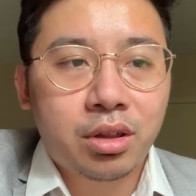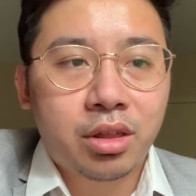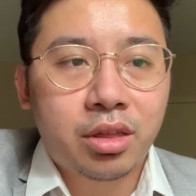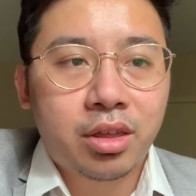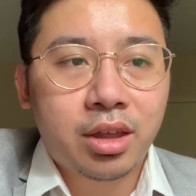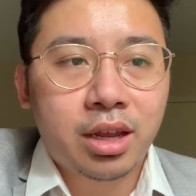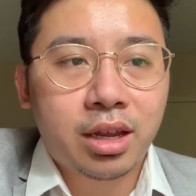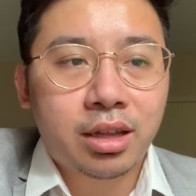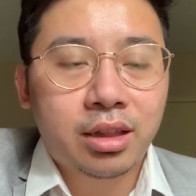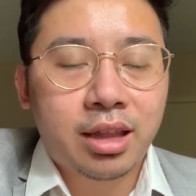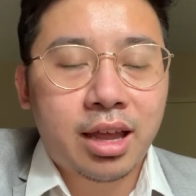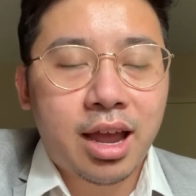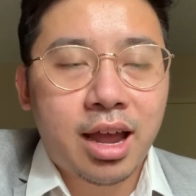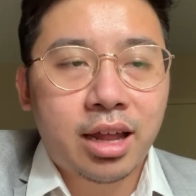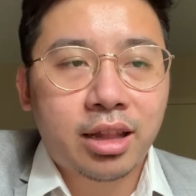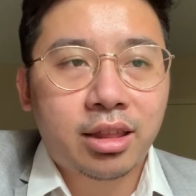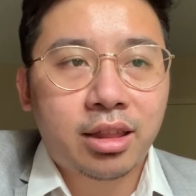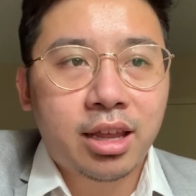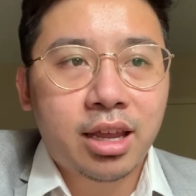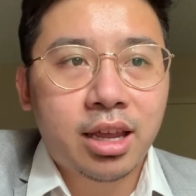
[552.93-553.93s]
think
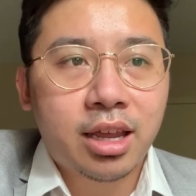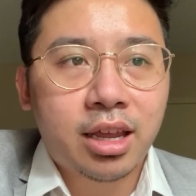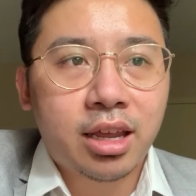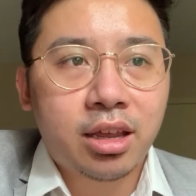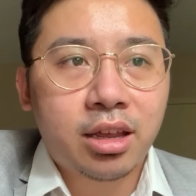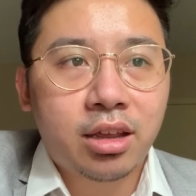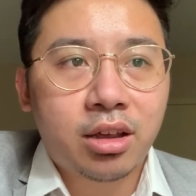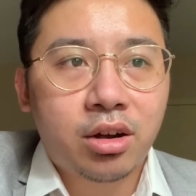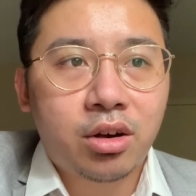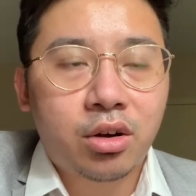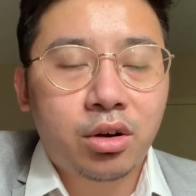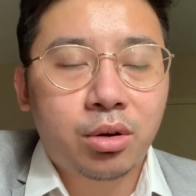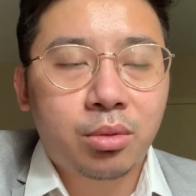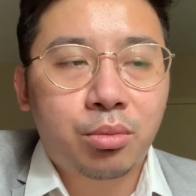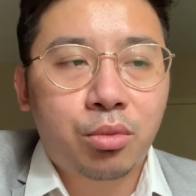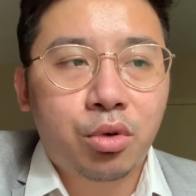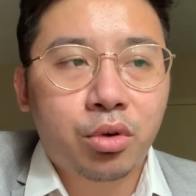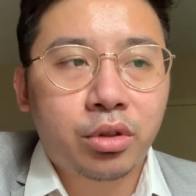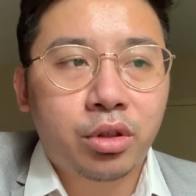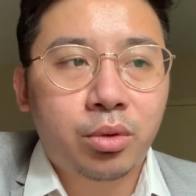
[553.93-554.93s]
that they are
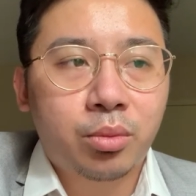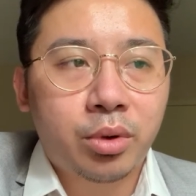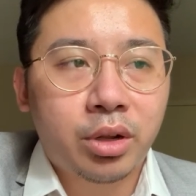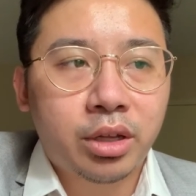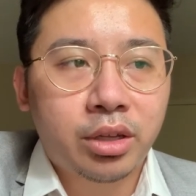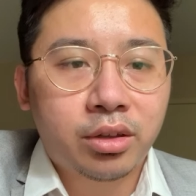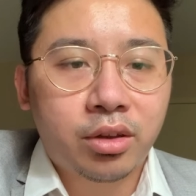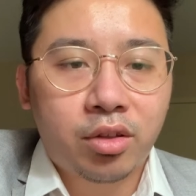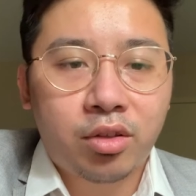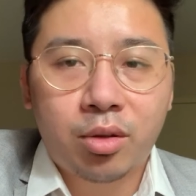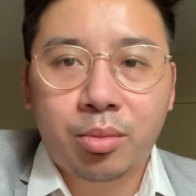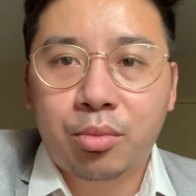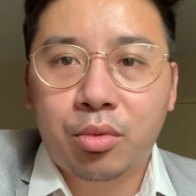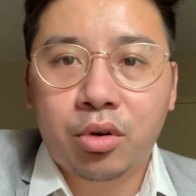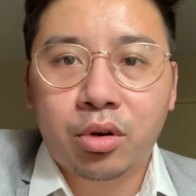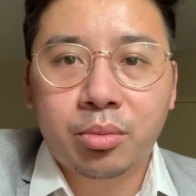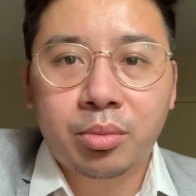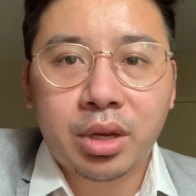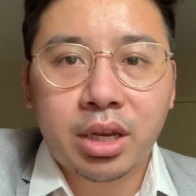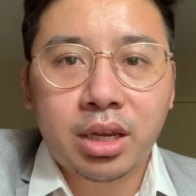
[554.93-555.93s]
more than willing to
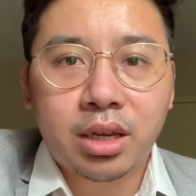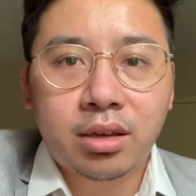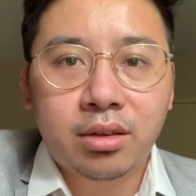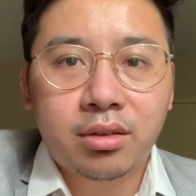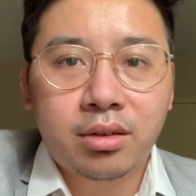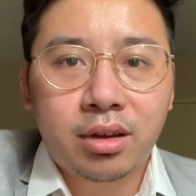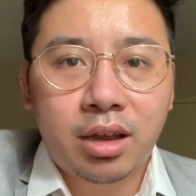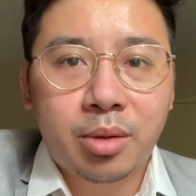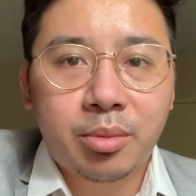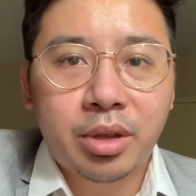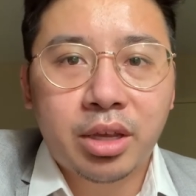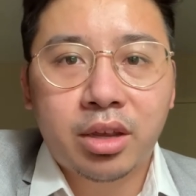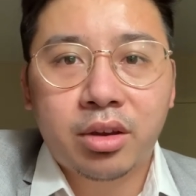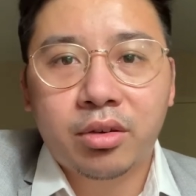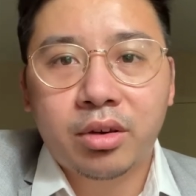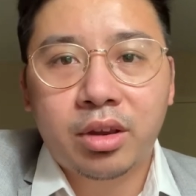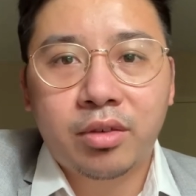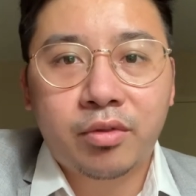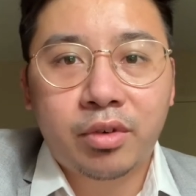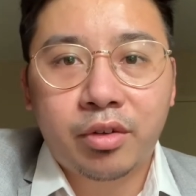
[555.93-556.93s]
support me coming here,
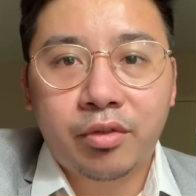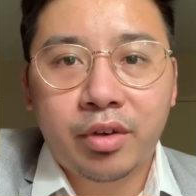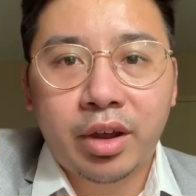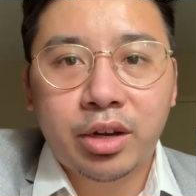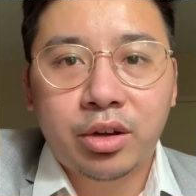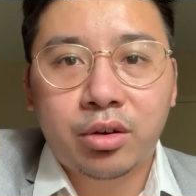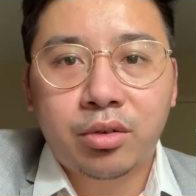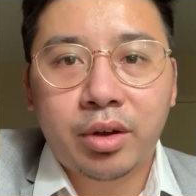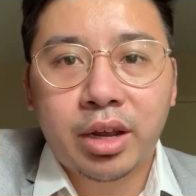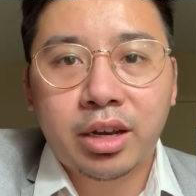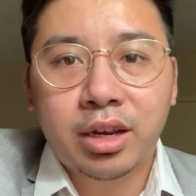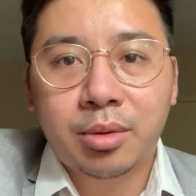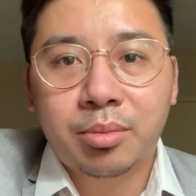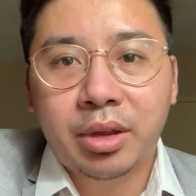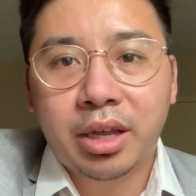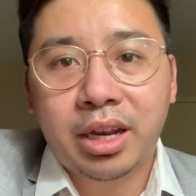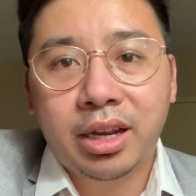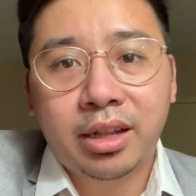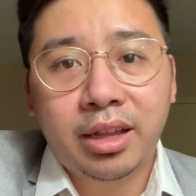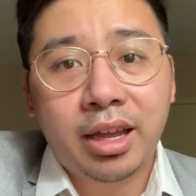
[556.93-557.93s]
even if I don't end up
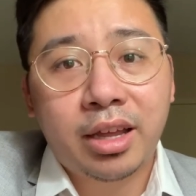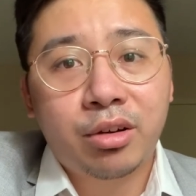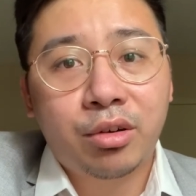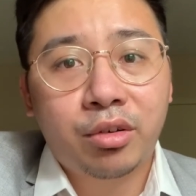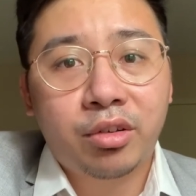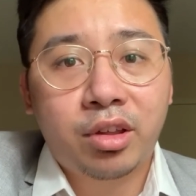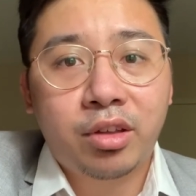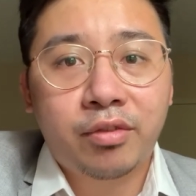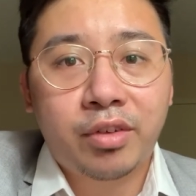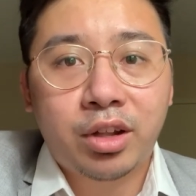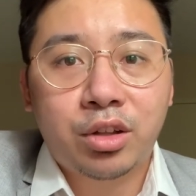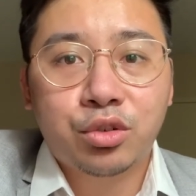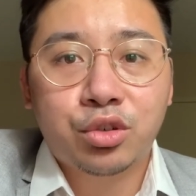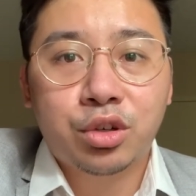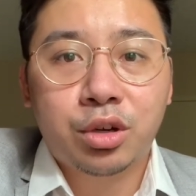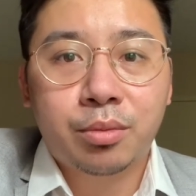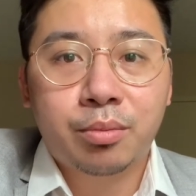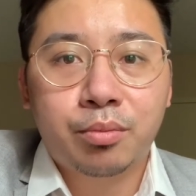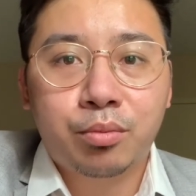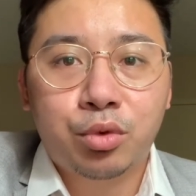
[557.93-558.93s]
getting the NRC
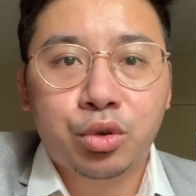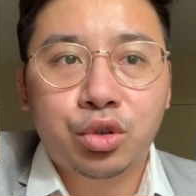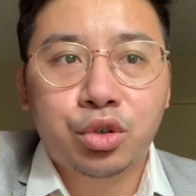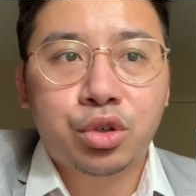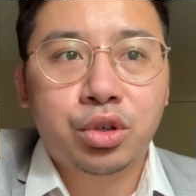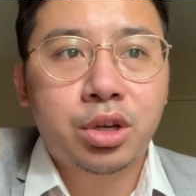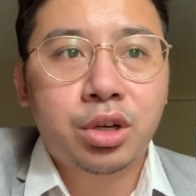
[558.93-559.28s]
fellowship, which